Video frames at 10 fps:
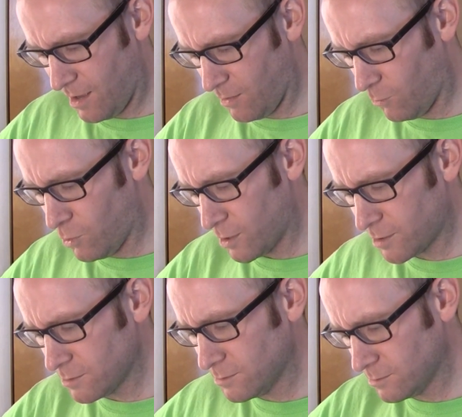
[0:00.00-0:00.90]

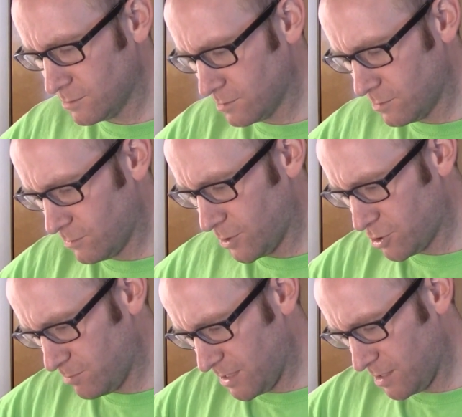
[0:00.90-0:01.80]
water,
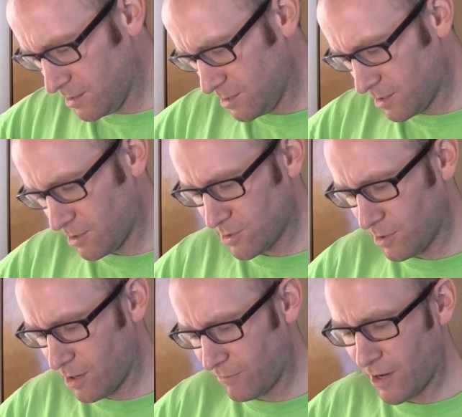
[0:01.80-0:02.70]
which means that there's a
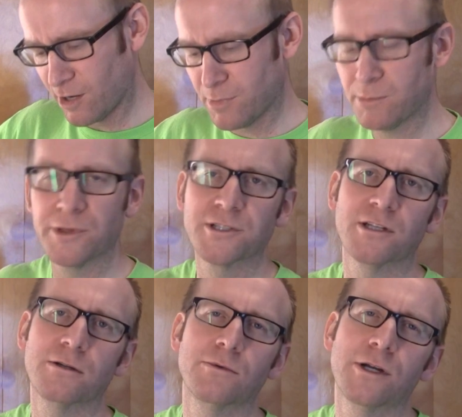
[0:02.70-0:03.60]
lot of air bubbles in
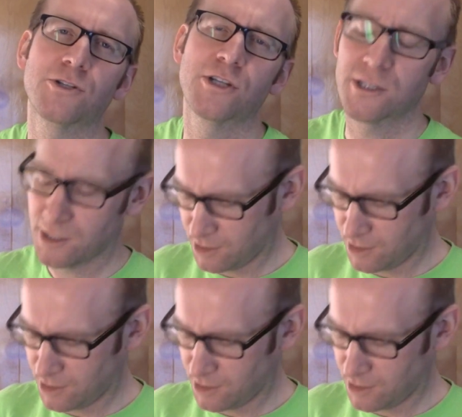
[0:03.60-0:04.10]
it, which isn't